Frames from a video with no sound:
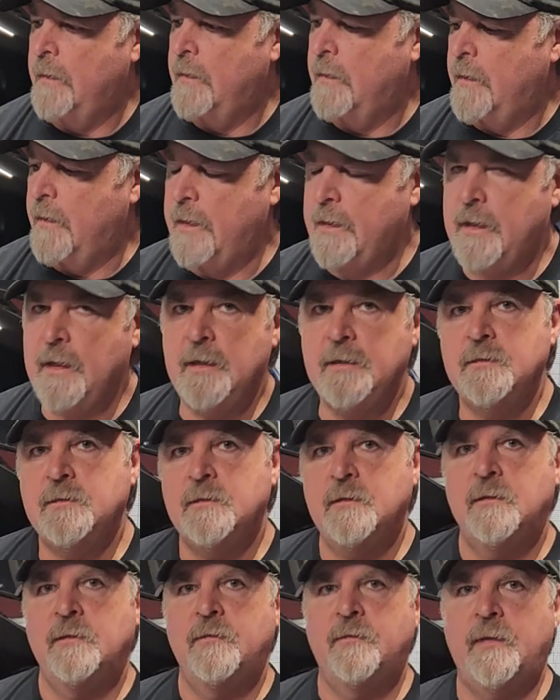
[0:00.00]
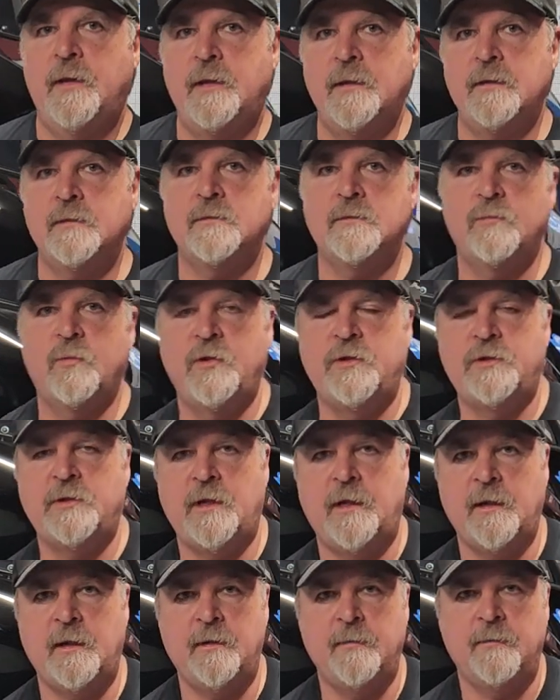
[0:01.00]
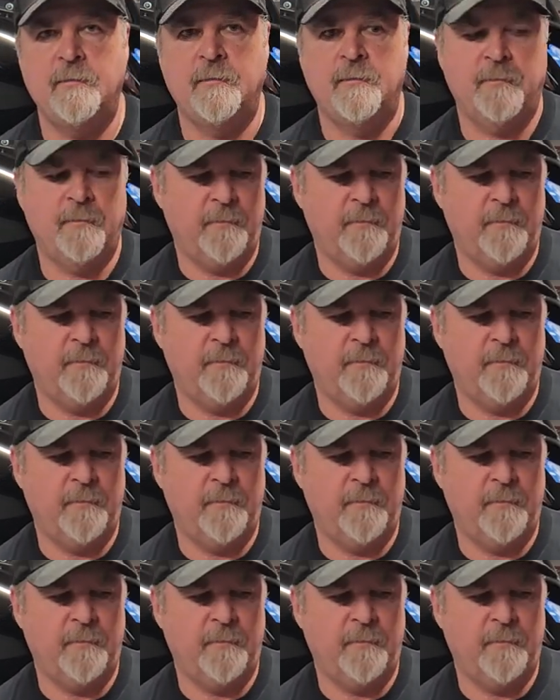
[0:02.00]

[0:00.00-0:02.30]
All right, guys, thanks, appreciate it.